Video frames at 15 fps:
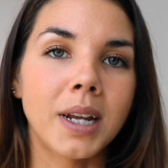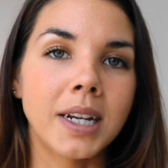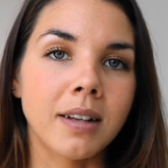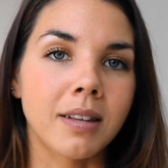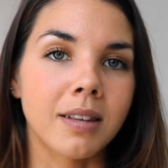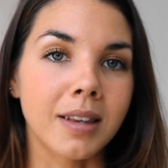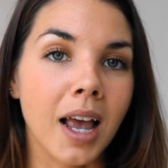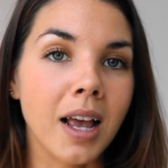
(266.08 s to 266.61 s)
make
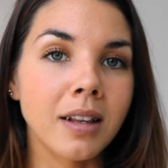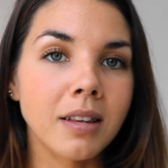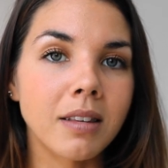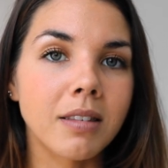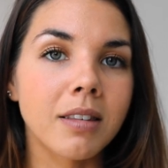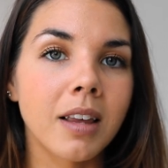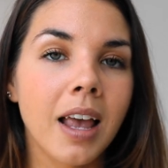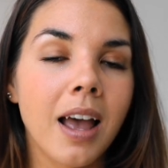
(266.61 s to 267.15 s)

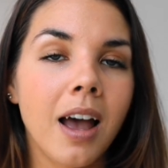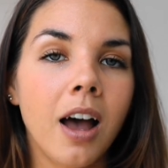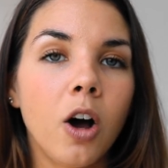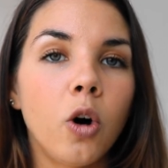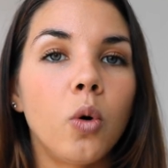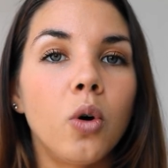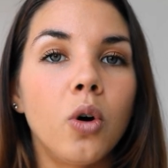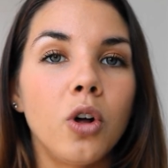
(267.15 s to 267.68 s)
sense
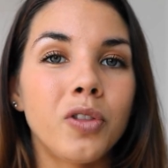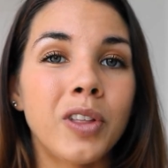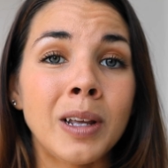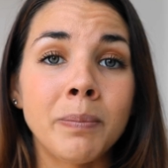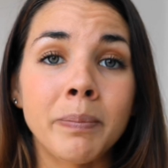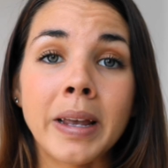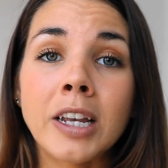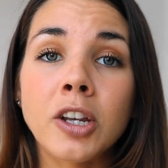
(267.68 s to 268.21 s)
or they
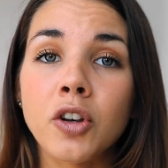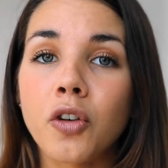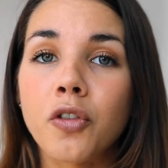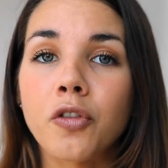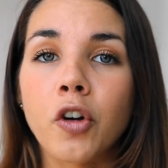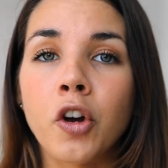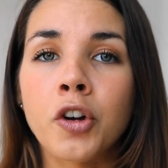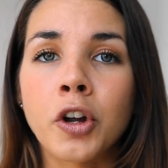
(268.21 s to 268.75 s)
make your
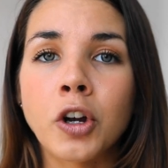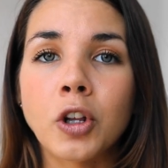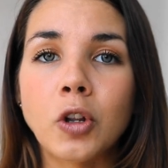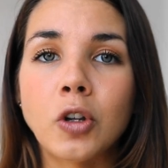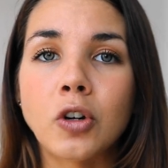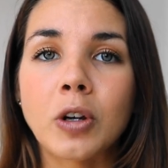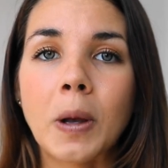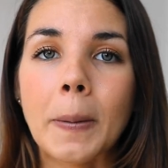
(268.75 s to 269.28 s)
photo
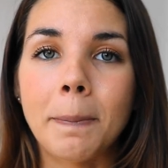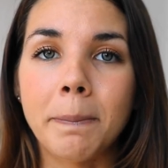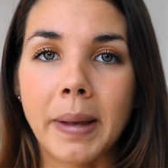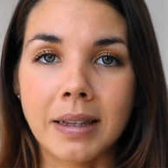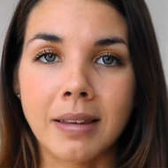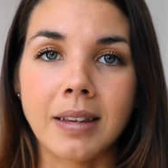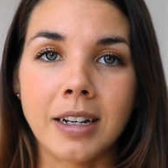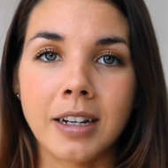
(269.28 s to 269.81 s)
look
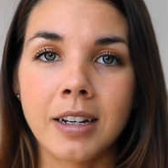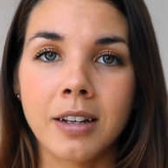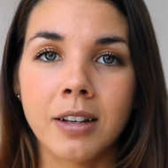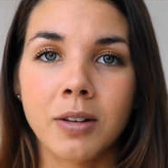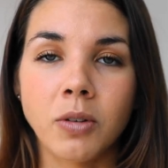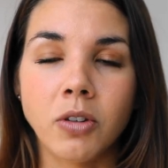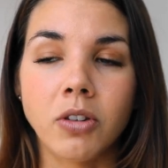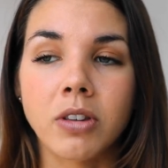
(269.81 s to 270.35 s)

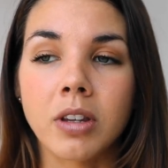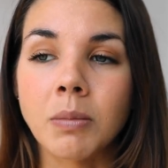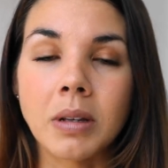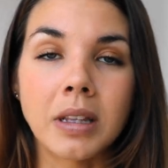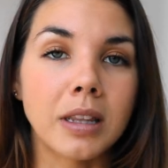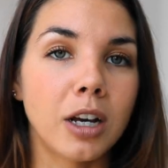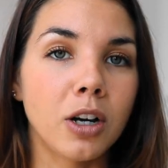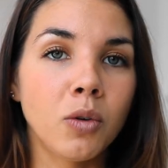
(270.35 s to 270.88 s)
messy, which is
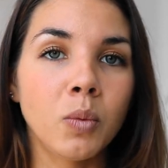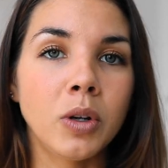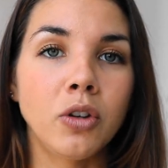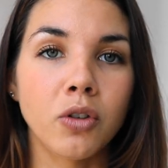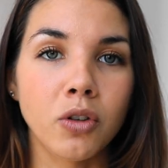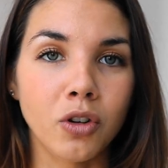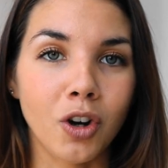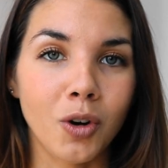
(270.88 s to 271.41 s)
something that we
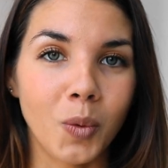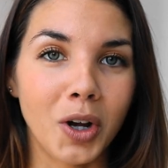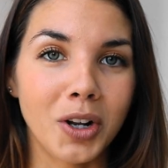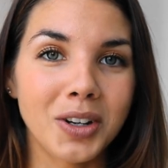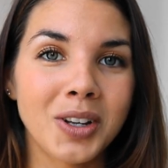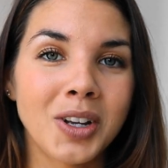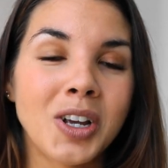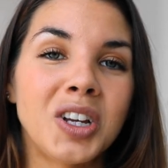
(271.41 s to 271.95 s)
do not want.